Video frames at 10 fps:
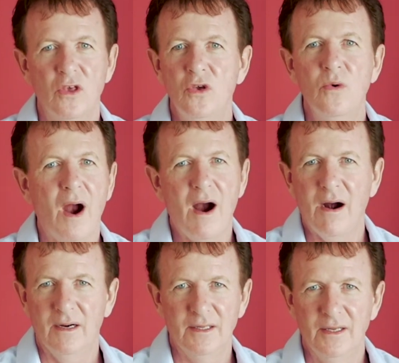You
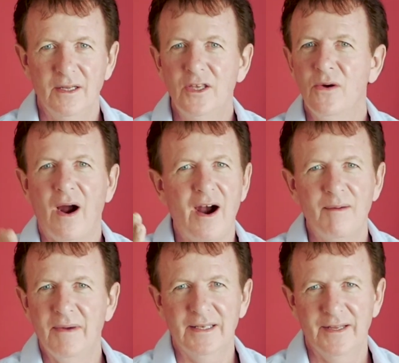are. You are
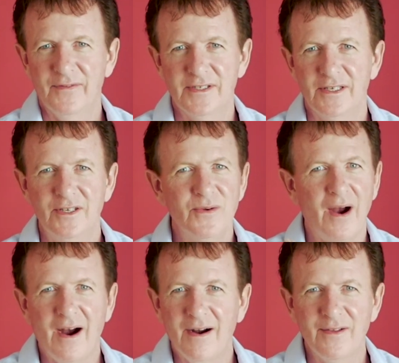magnificent. You
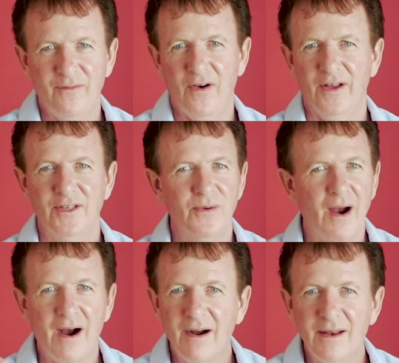are divine. You
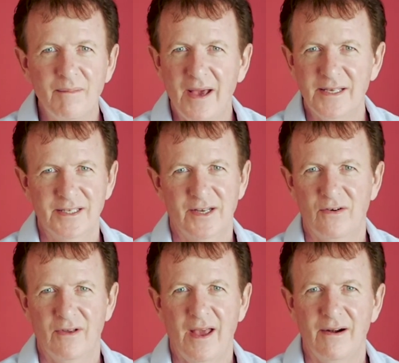are an amazing
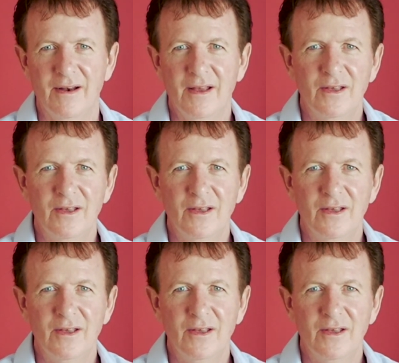creator.